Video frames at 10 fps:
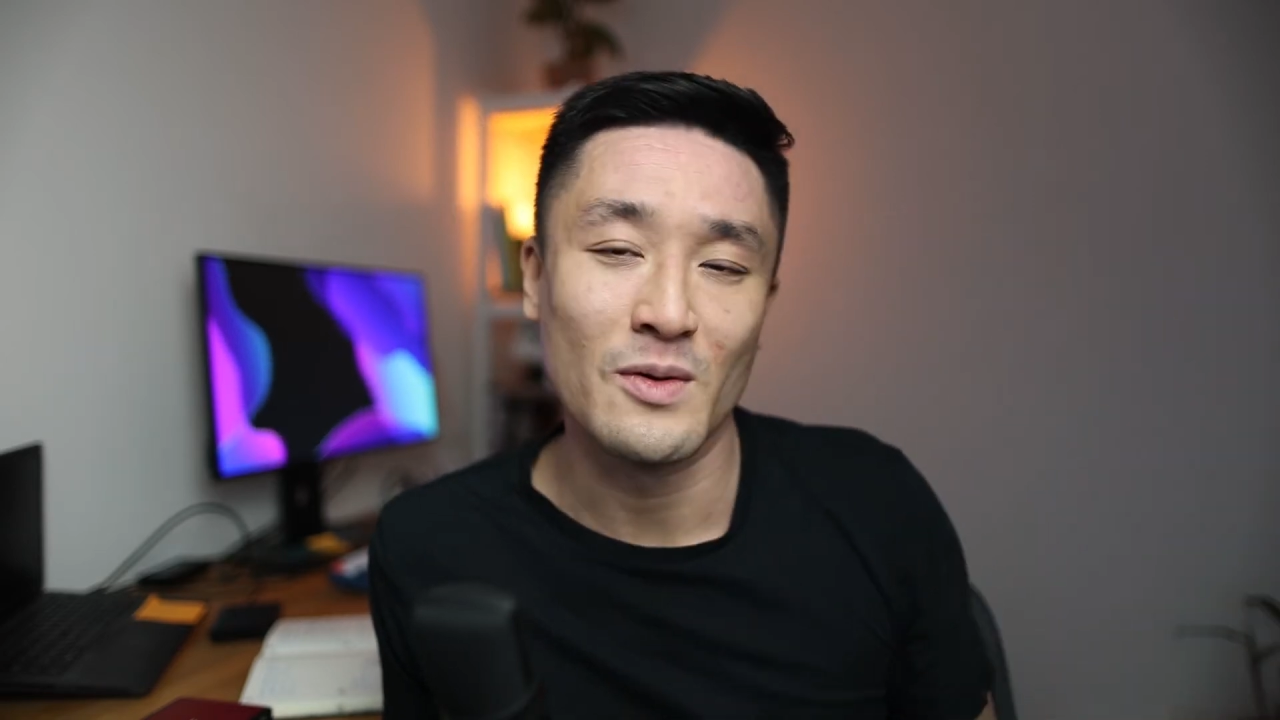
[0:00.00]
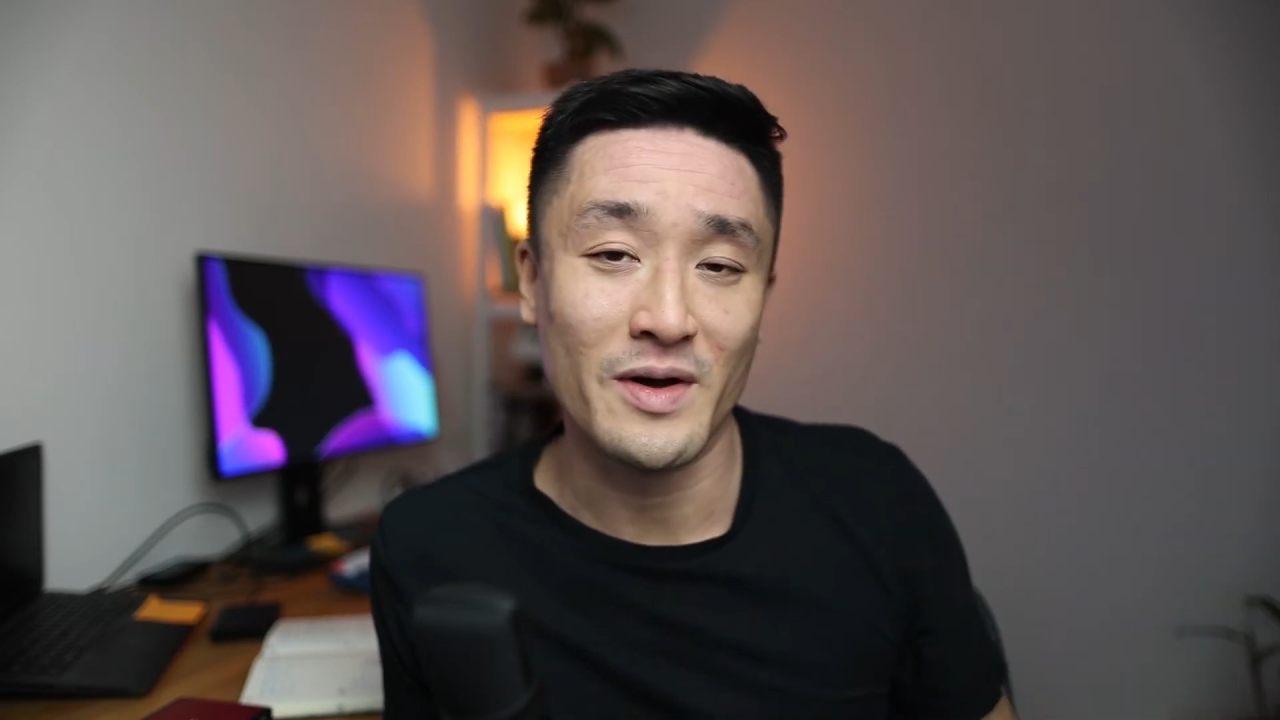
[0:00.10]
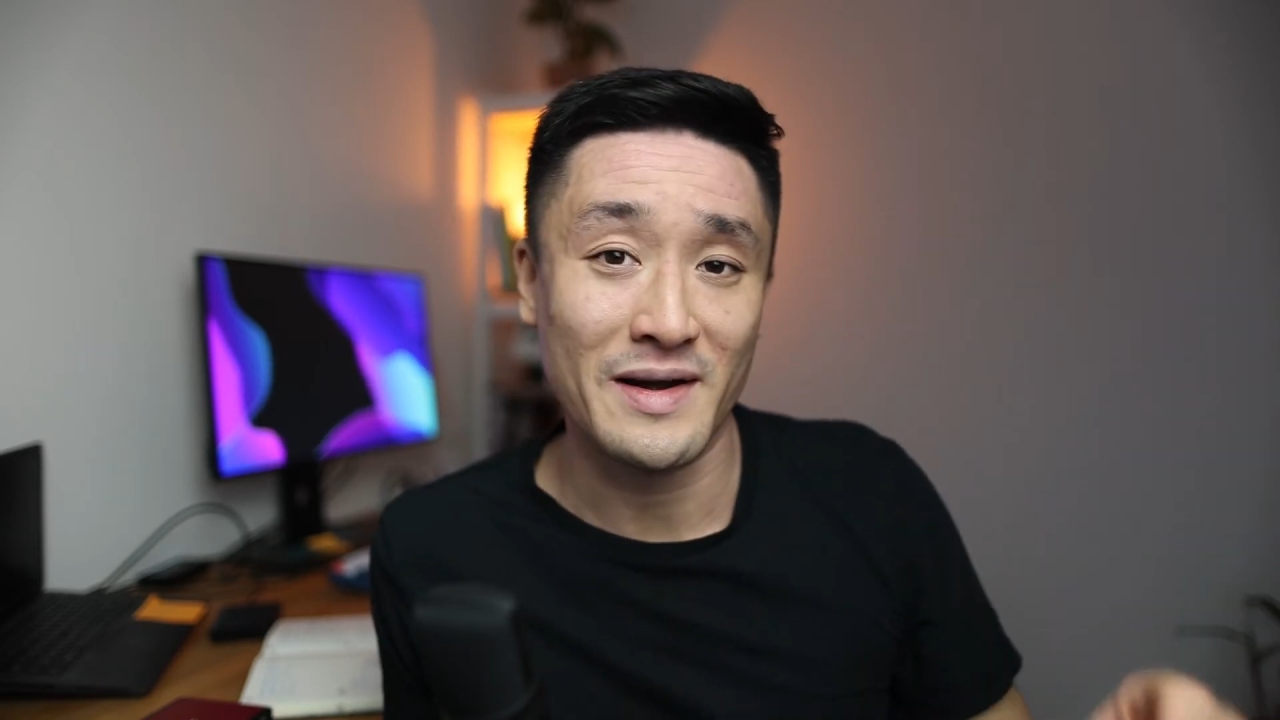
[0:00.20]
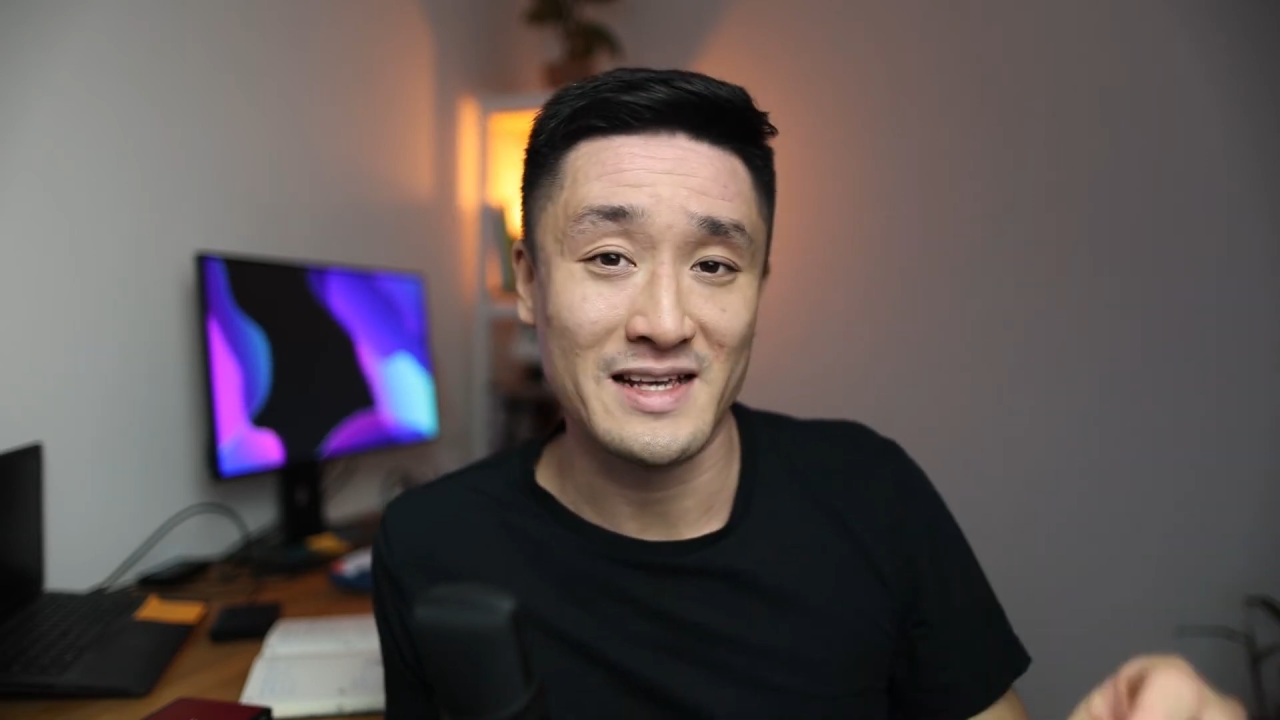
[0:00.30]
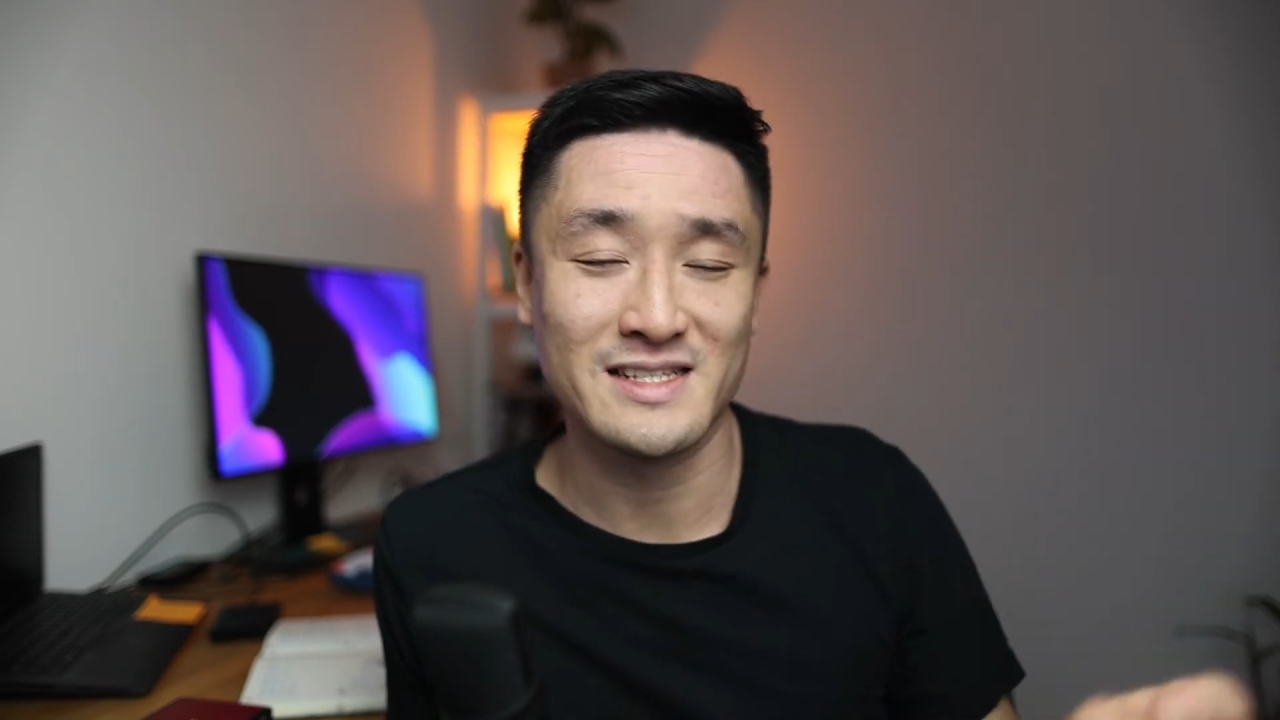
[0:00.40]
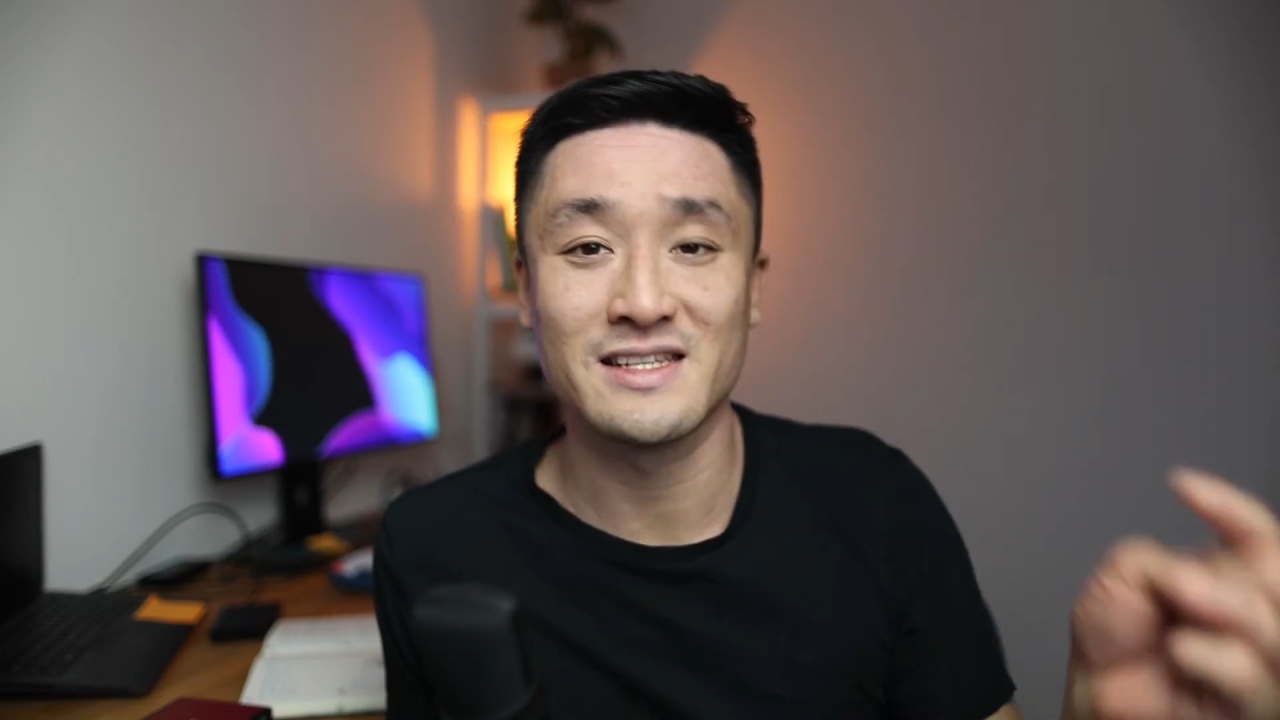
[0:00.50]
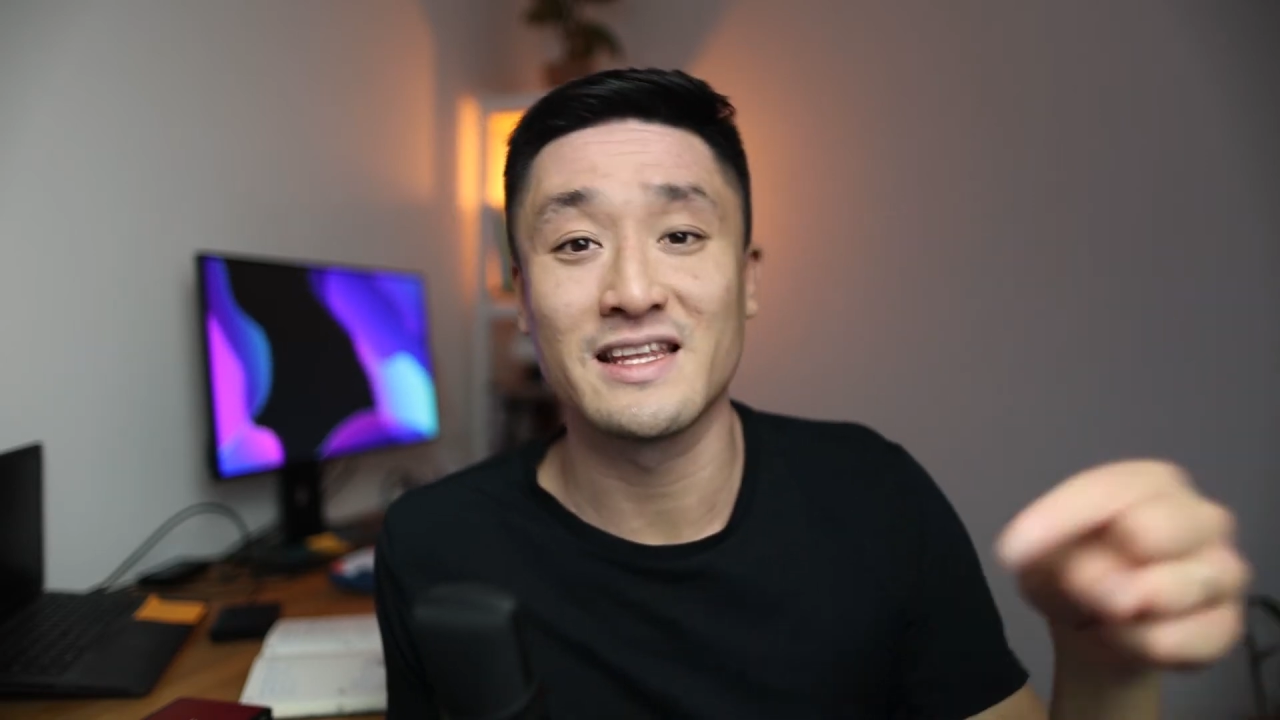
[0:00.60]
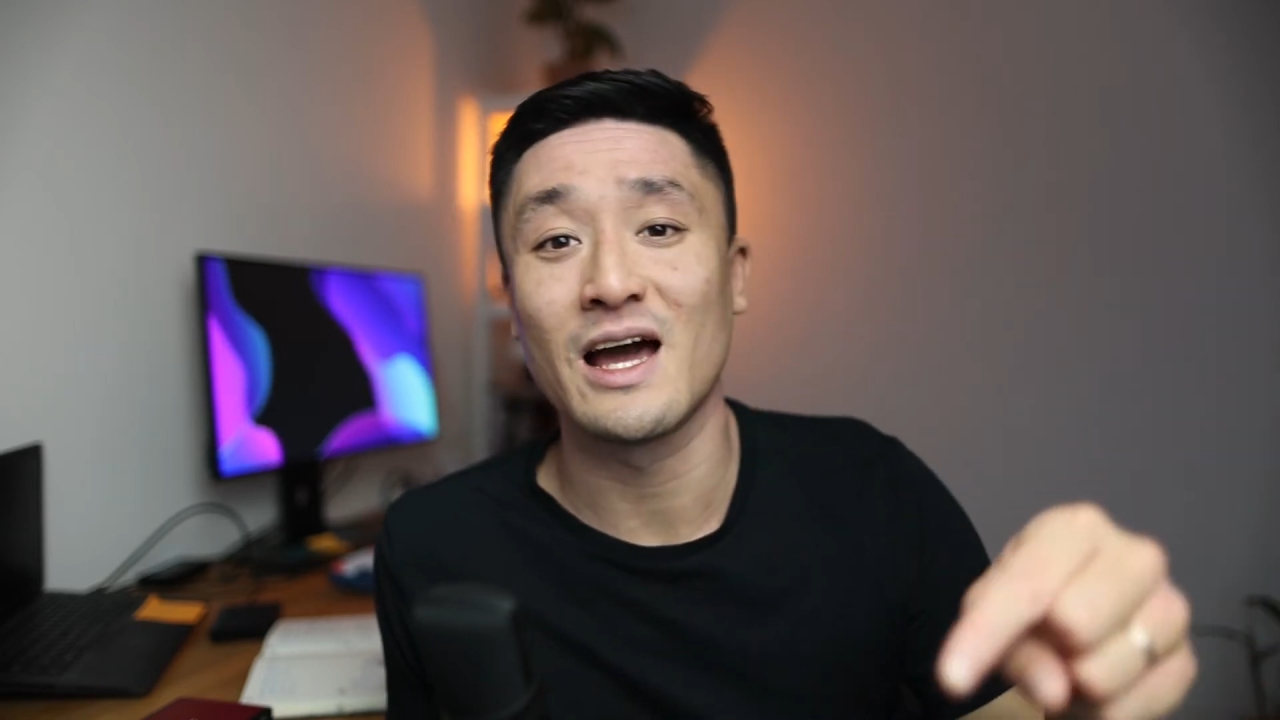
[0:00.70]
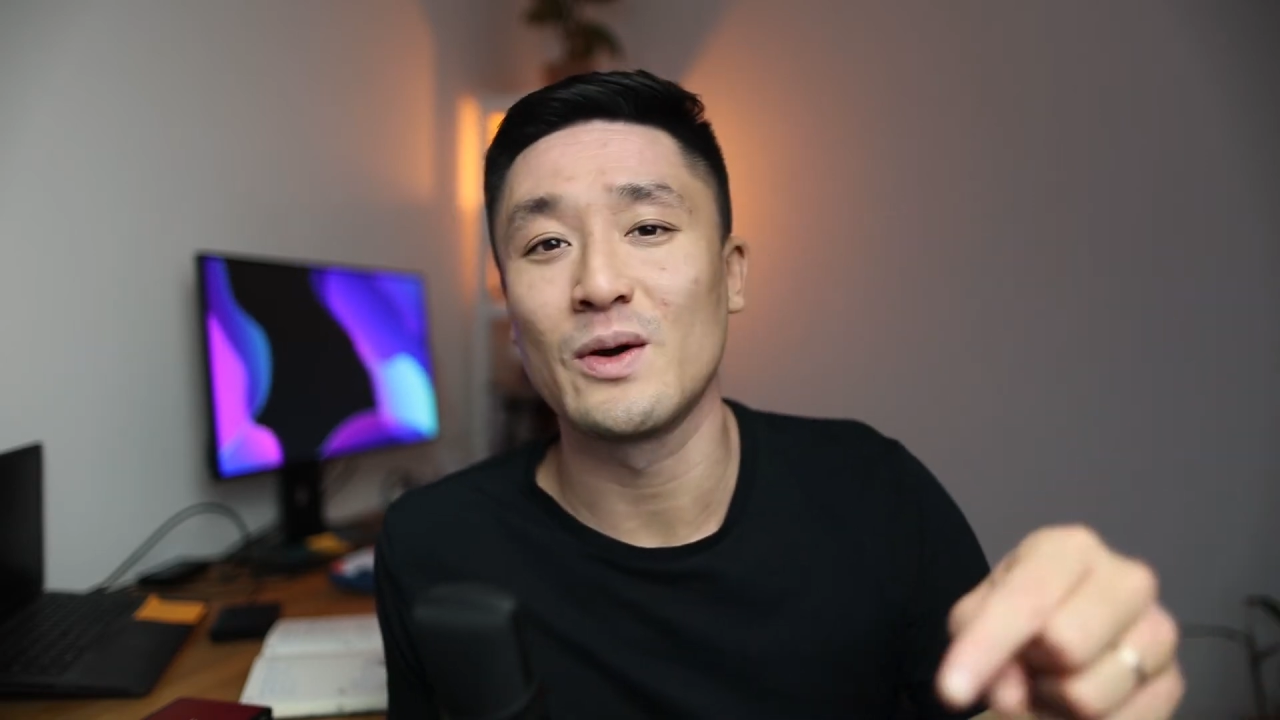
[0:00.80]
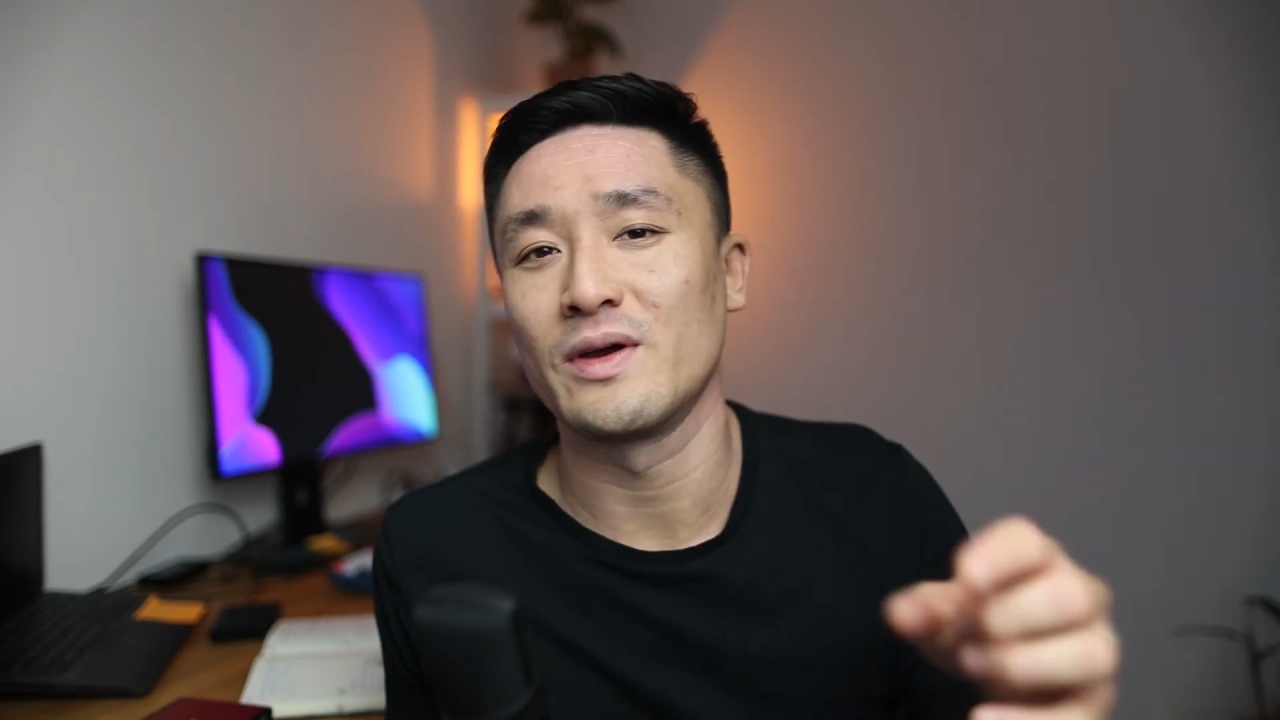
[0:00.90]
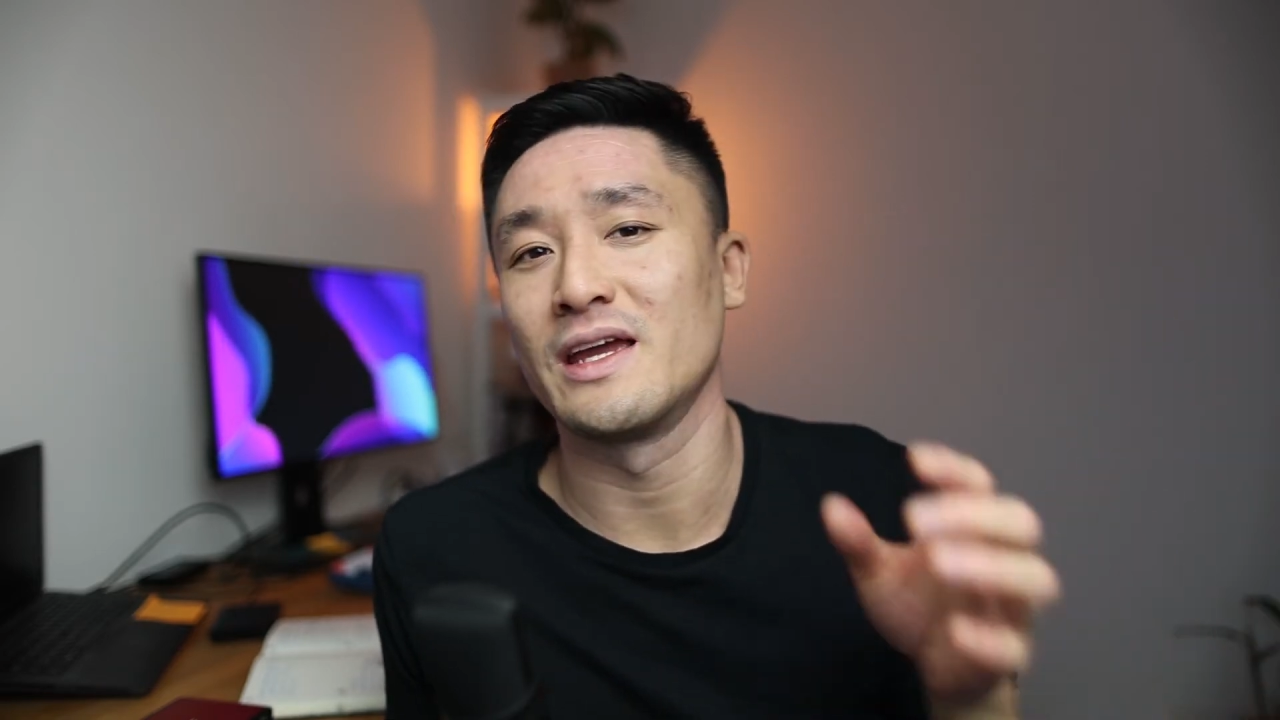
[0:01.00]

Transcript: Whereas now